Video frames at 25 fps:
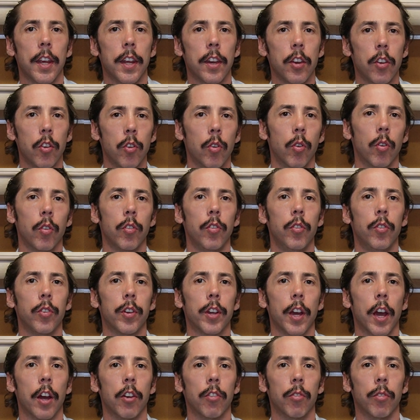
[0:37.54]
in your new
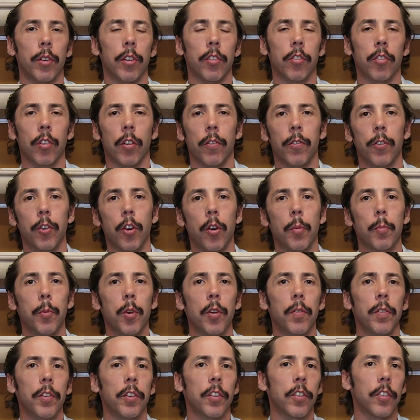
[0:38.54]
country? So if you're
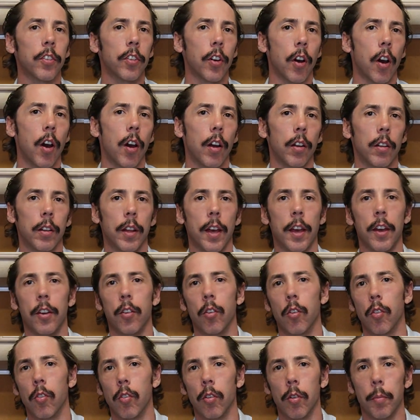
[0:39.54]
moving to Thailand
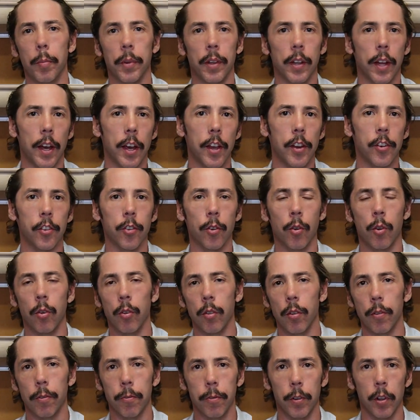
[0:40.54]
or Malaysia
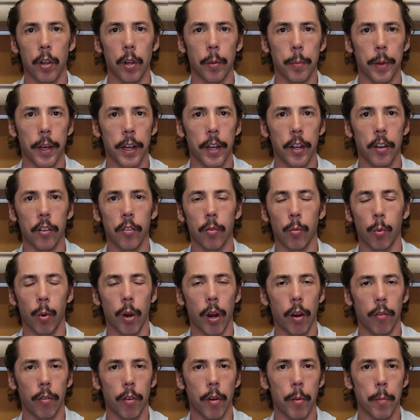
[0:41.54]
or the Philippines,
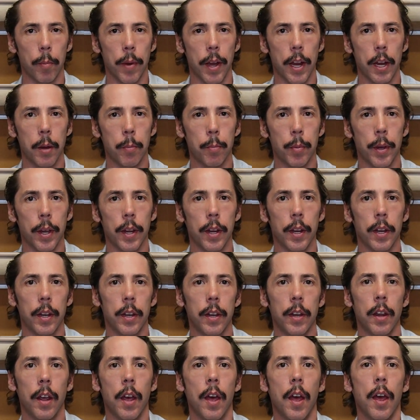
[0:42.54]
wherever it may
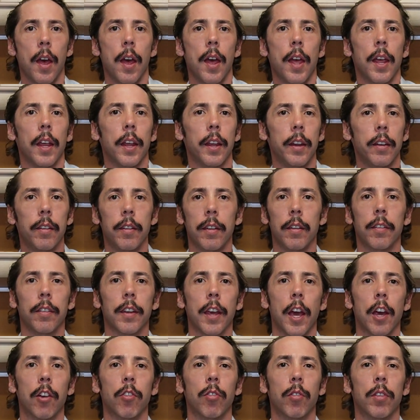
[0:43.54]
be, is this
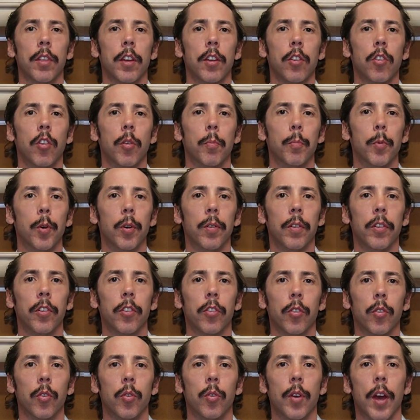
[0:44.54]
country that you're moving
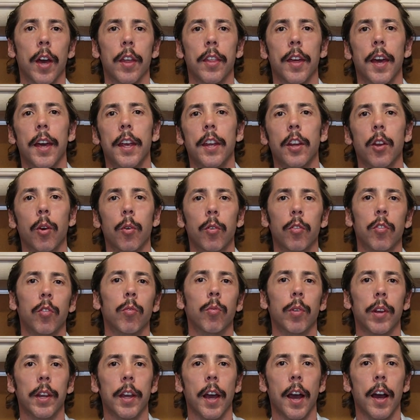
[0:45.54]
to, are they going to
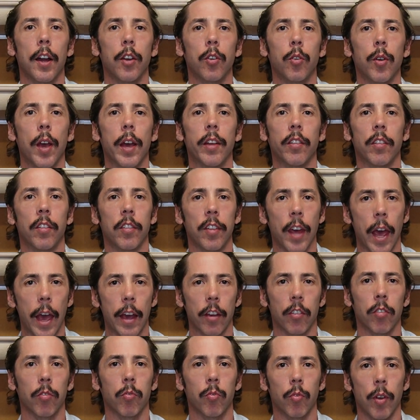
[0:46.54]
regard you as a
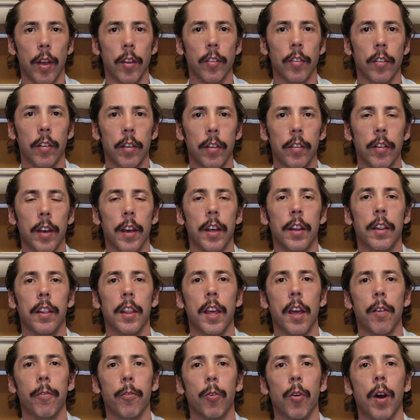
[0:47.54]
tax resident and
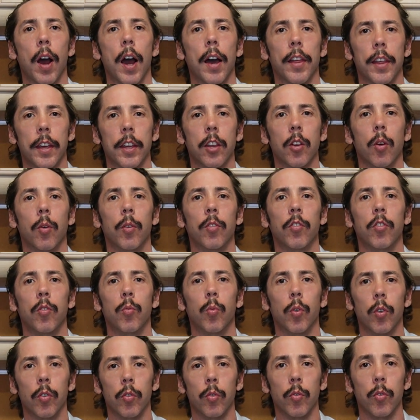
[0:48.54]
therefore are they going to
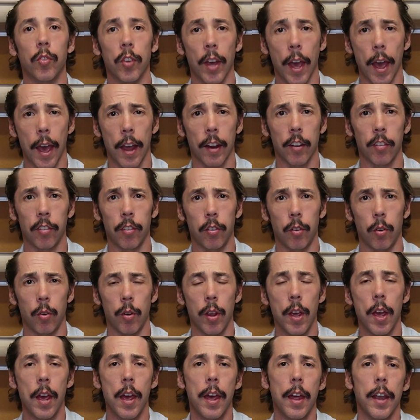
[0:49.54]
want to tax you?
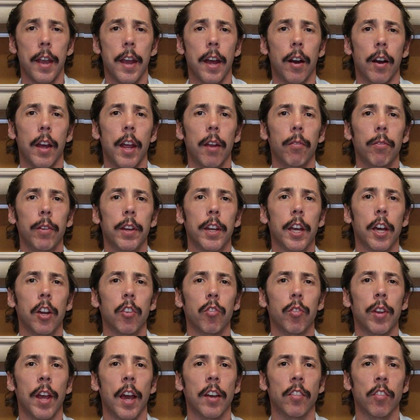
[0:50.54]
Now every
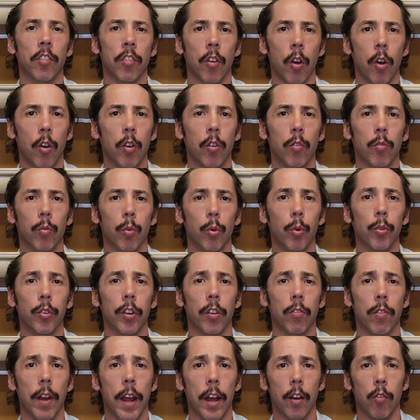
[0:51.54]
country has its own rules
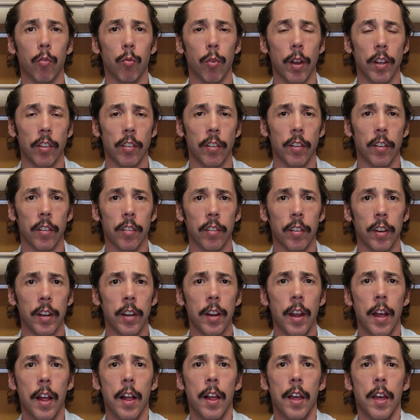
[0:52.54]
around
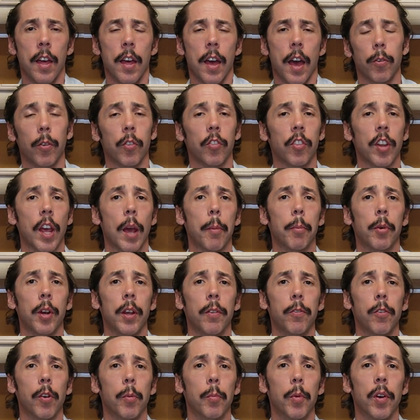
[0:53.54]
residency. For example,
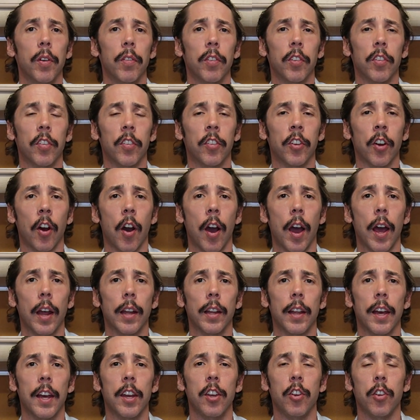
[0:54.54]
if you're moving to
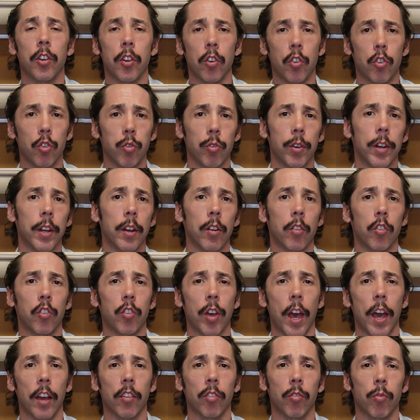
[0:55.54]
Thailand, you can trigger
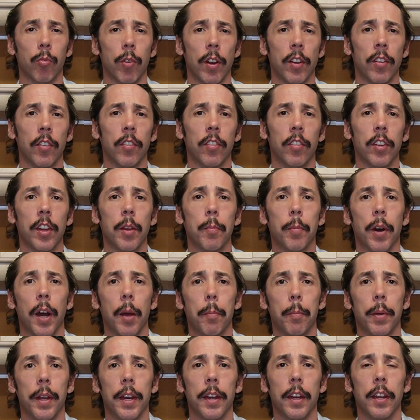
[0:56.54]
tax residency by
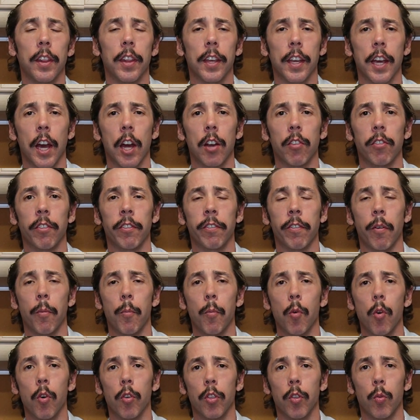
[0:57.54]
being in the country for
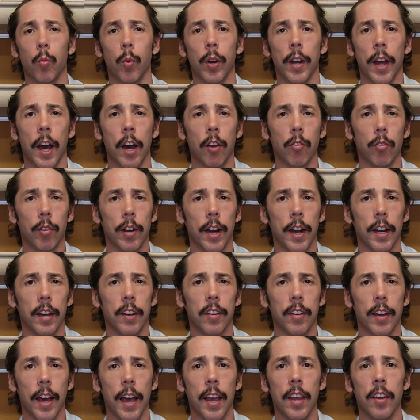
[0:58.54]
more than 180
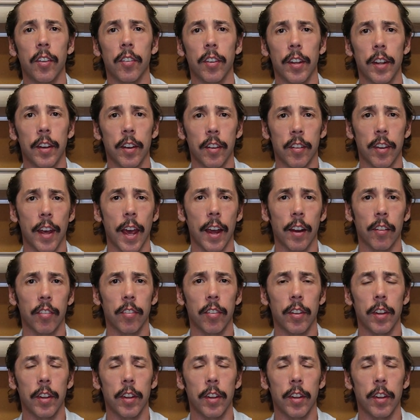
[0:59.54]
days in a tax